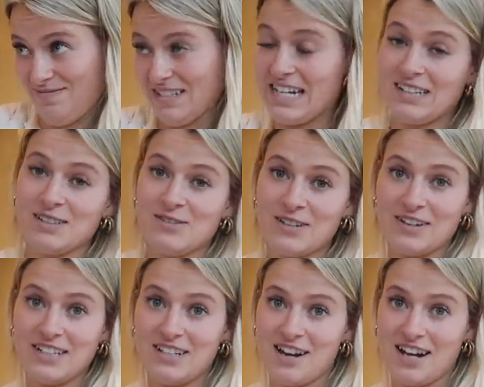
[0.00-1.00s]
Niall's
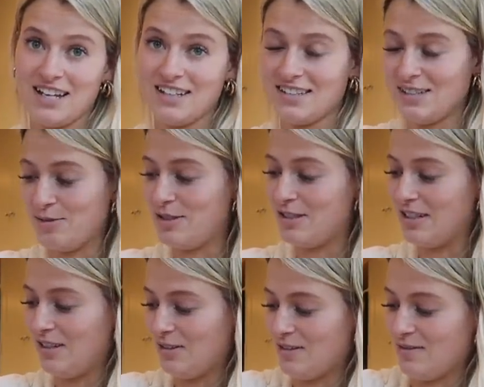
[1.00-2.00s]
very tired because he's been
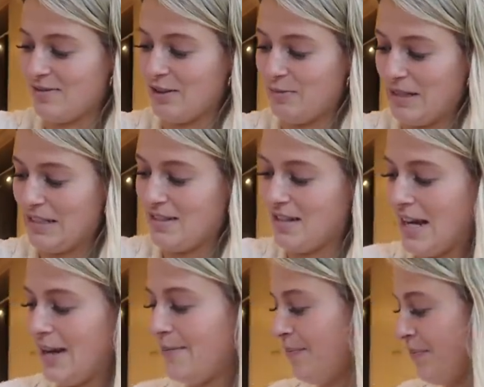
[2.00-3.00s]
doing lots of filming today.